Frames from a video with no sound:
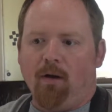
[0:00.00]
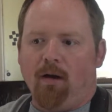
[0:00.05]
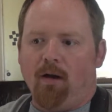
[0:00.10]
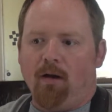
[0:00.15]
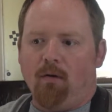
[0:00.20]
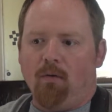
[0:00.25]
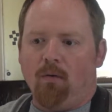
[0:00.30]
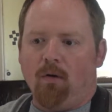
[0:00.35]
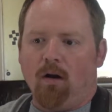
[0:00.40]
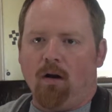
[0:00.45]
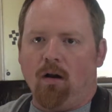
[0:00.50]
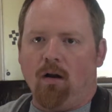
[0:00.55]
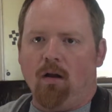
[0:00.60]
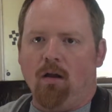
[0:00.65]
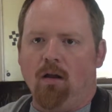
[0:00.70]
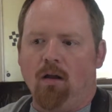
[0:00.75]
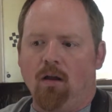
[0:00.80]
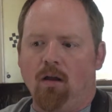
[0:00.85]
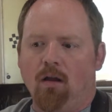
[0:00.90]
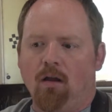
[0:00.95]
Uh, we're
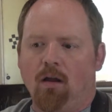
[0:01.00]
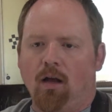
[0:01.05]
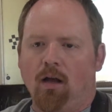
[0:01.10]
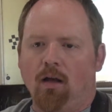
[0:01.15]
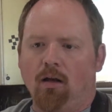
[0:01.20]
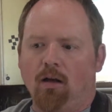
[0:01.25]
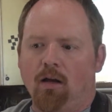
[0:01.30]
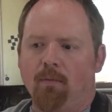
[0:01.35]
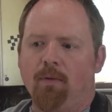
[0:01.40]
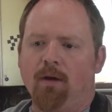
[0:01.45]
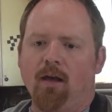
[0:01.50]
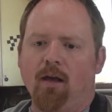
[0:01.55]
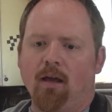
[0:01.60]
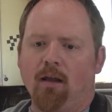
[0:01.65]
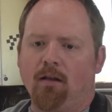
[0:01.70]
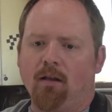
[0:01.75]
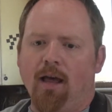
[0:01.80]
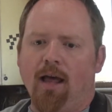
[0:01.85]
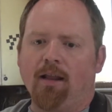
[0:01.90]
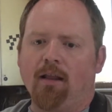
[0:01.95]
uh, gonna be
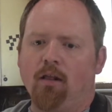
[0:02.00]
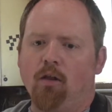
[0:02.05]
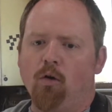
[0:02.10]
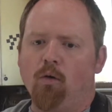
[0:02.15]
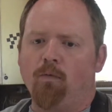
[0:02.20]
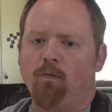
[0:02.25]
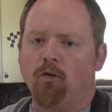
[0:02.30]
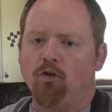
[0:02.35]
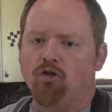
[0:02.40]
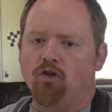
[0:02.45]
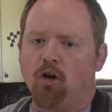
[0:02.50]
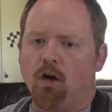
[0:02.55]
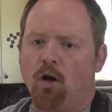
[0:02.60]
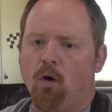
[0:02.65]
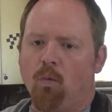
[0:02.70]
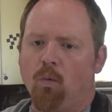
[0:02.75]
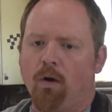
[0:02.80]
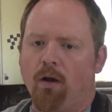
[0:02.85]
Atlanta Loon for sure.